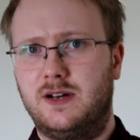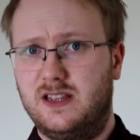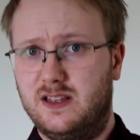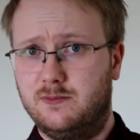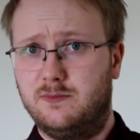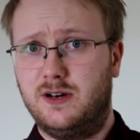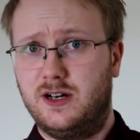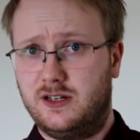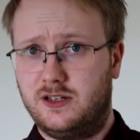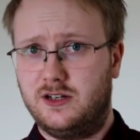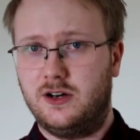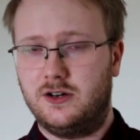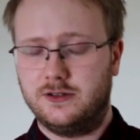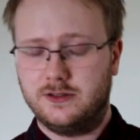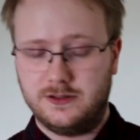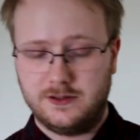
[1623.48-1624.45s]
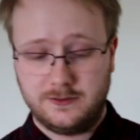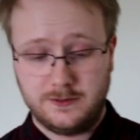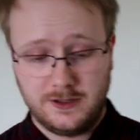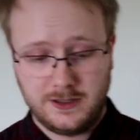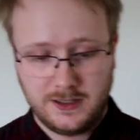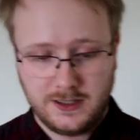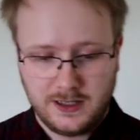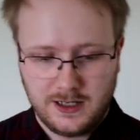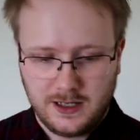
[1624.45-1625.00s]
by the bug gods,
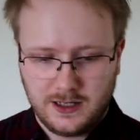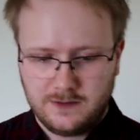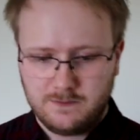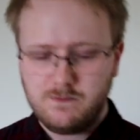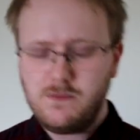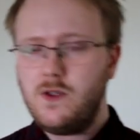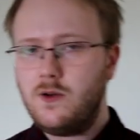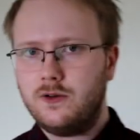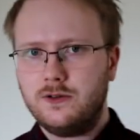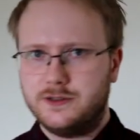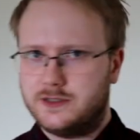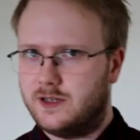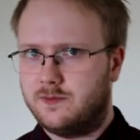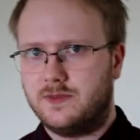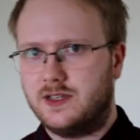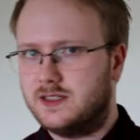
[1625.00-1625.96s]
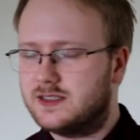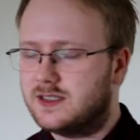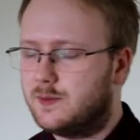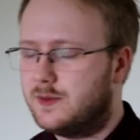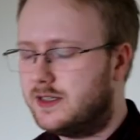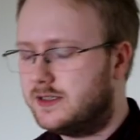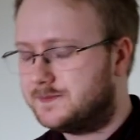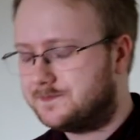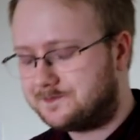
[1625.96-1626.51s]
or something
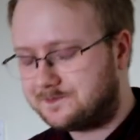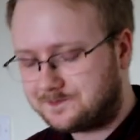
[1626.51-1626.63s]
similar.